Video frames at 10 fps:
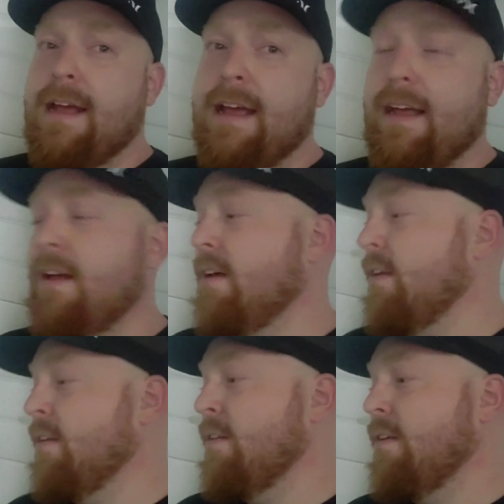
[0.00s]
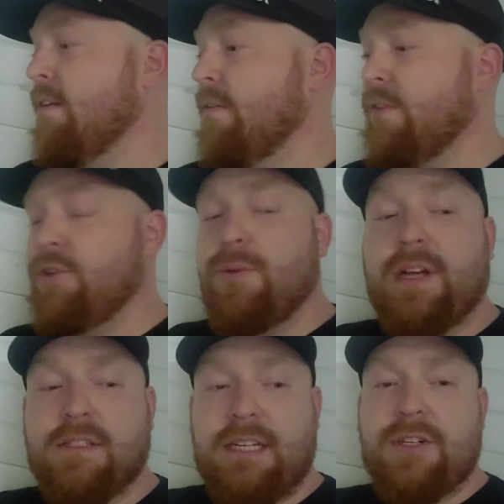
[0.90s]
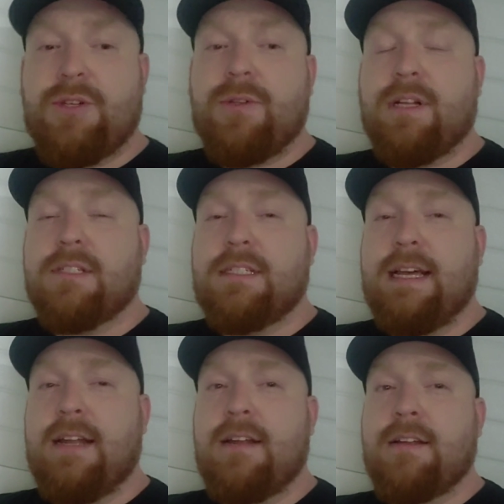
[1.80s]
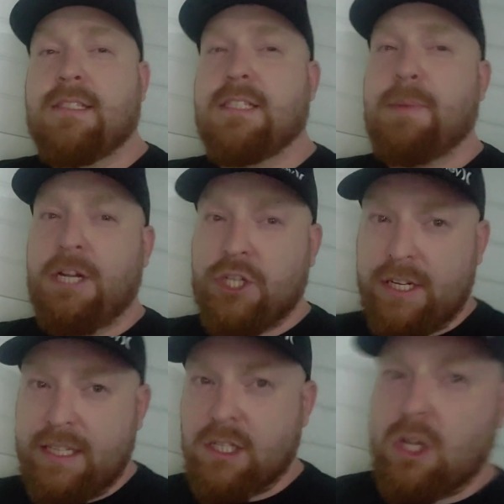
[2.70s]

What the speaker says: And the 2008 to 2010 suspension is a